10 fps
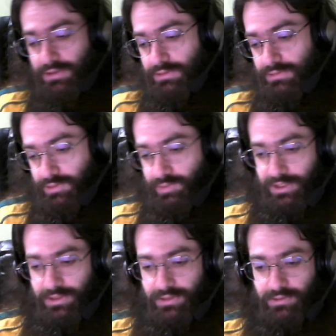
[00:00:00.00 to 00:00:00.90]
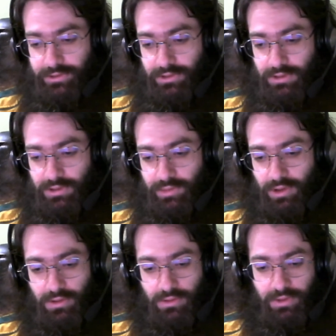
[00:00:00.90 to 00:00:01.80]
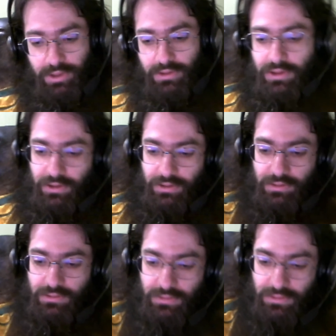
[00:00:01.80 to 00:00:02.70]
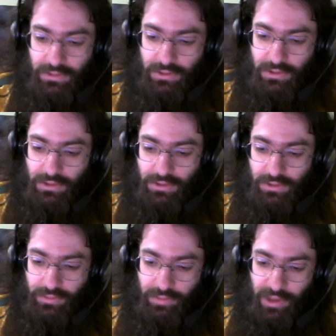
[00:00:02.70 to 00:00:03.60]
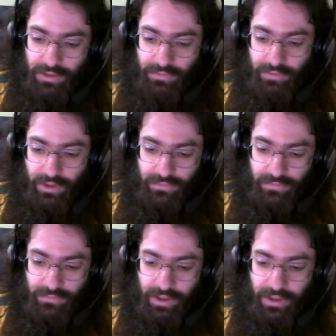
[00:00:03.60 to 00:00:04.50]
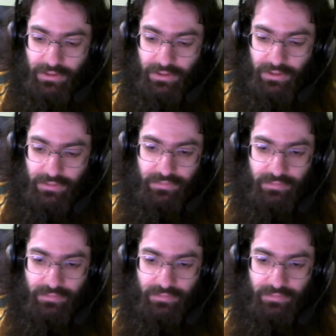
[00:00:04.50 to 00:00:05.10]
So I'm gonna return it tomorrow, and maybe if I can find